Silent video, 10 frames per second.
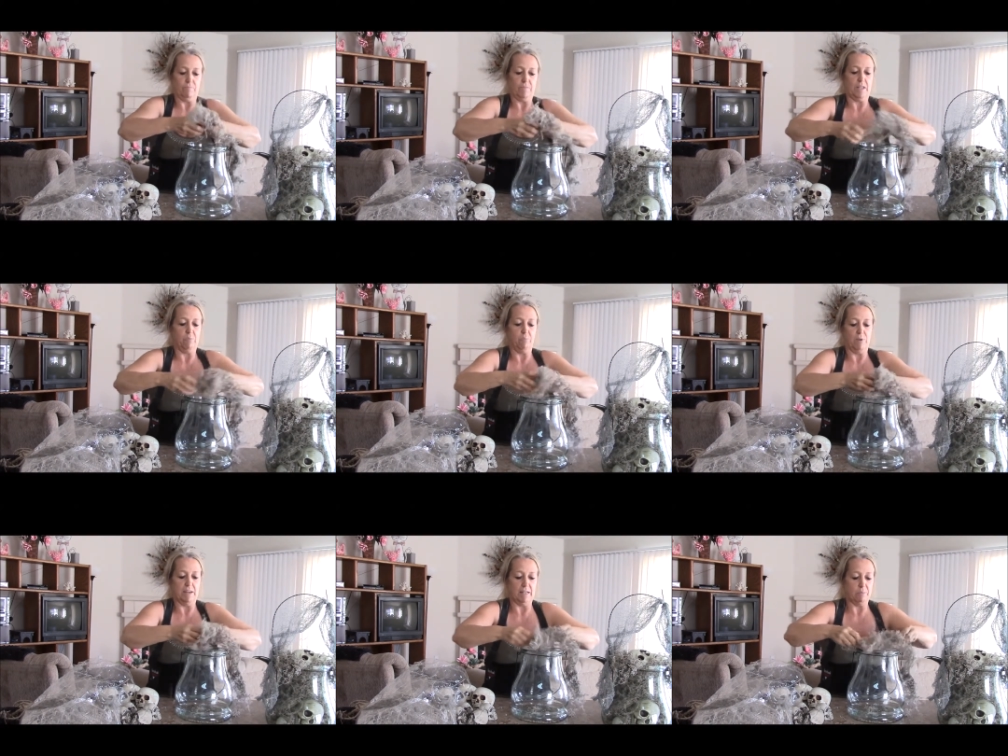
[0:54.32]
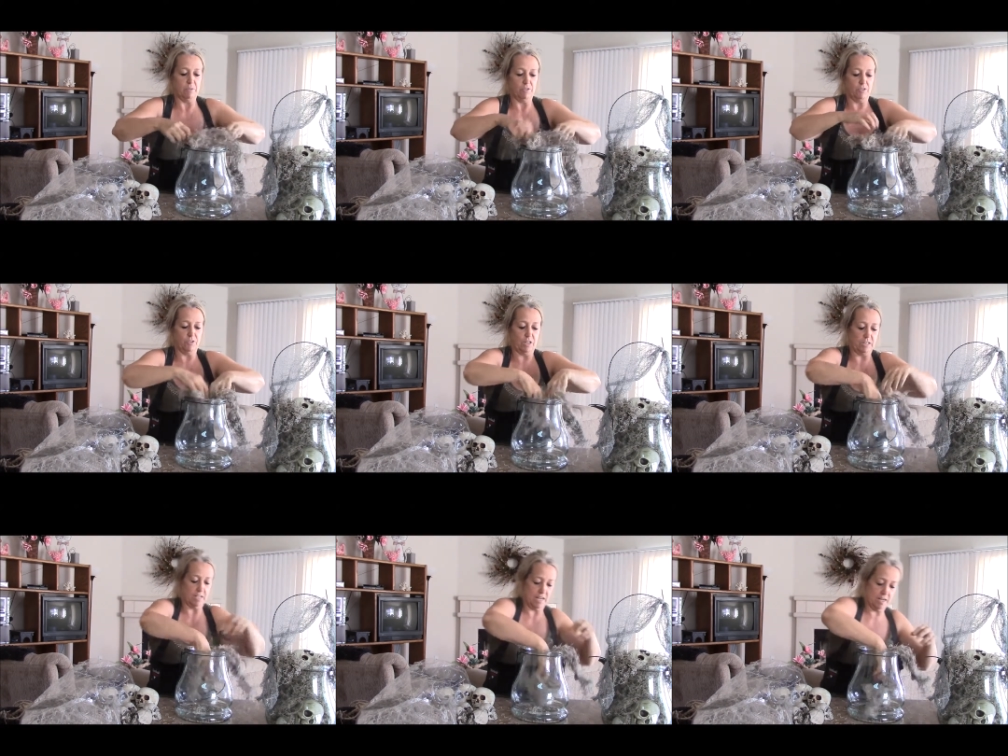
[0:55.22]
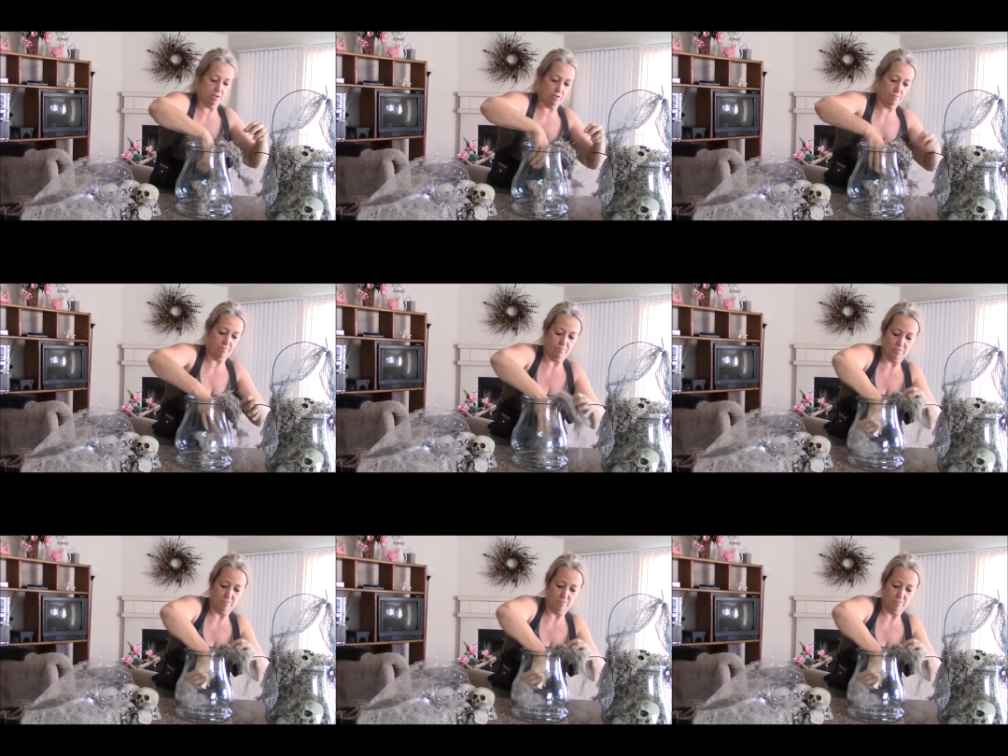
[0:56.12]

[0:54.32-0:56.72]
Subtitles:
kind of break it up in your container.